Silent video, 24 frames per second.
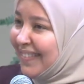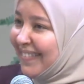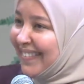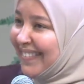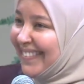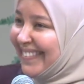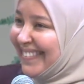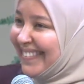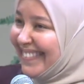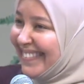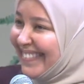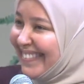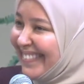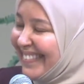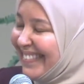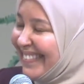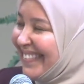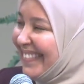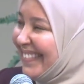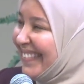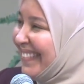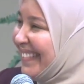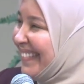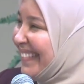
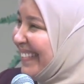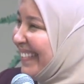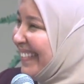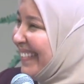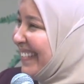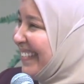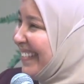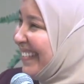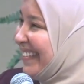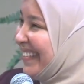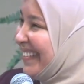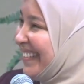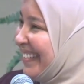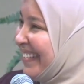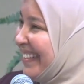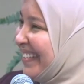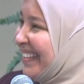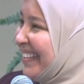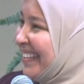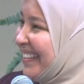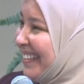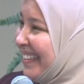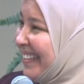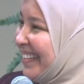
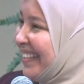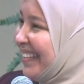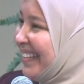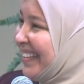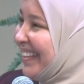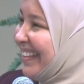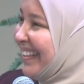(no one is talking)